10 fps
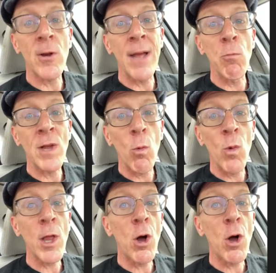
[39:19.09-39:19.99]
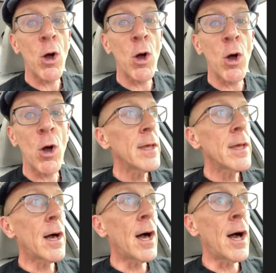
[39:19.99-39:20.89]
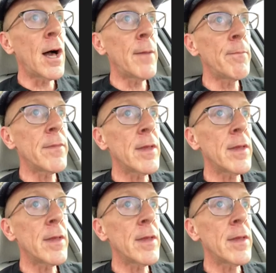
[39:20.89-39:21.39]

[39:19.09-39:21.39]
And when it went off and